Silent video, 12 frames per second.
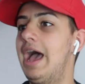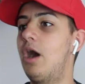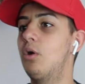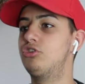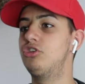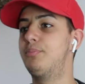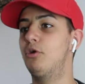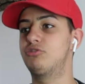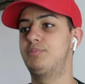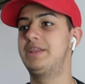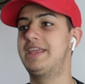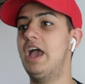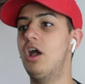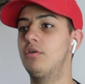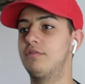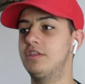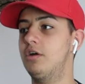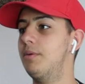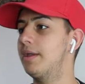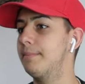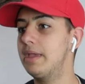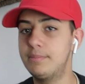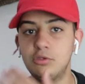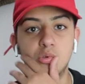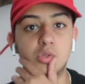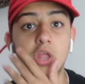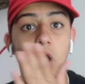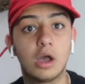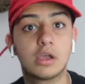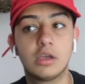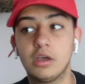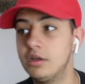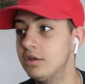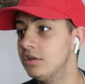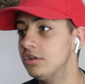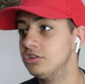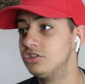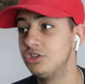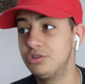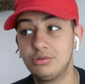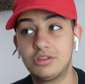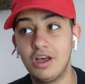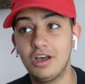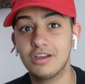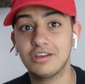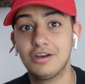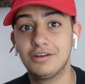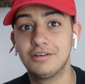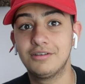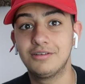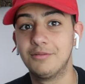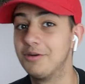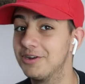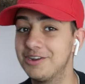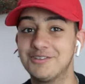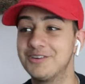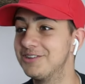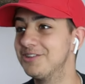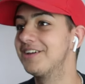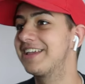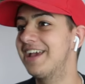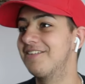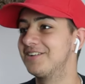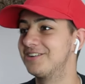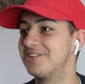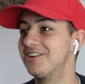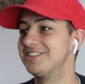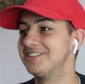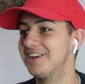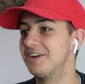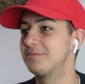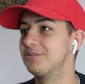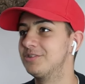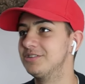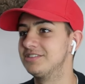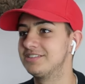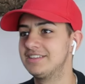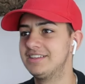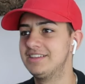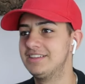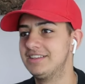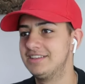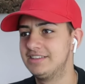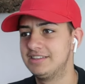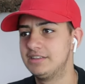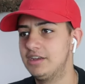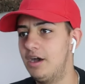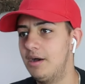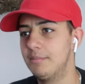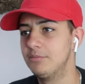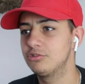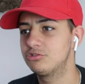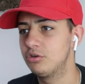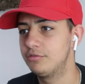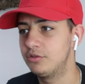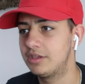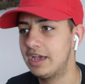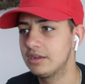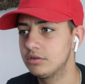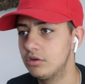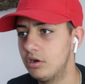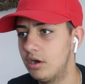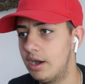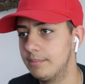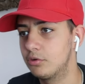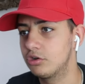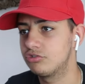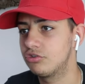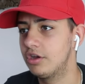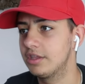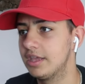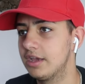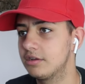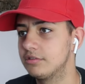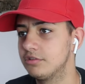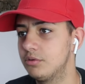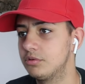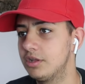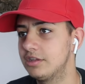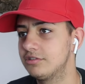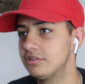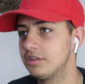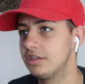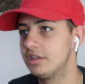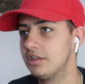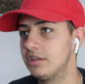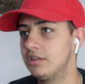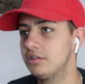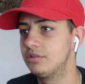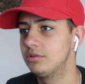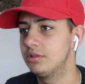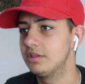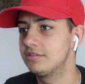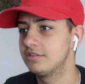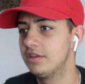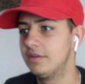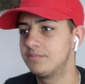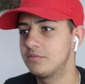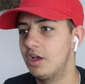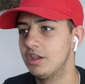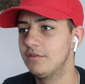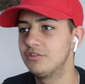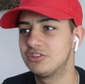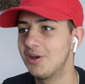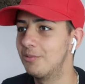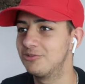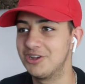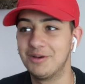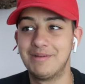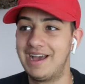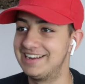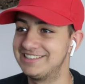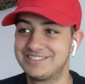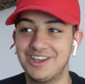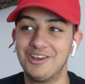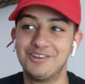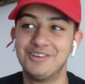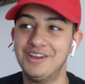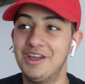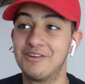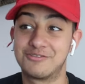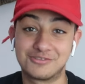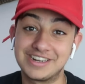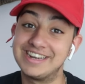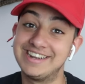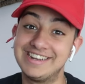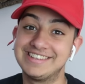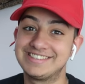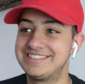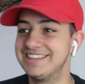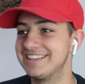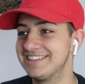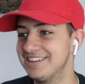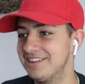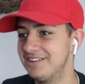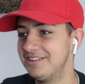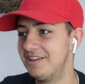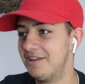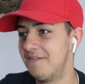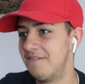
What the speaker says: How do you possibly get over this? Oh, wait, maybe you duck. Do you duck? We're gonna do it again. We're gonna try to duck because I'm not sure if you can or not. I'm not gonna try it yet because I wanna actually do this. I love his double jump, man. It's so realistic, you know.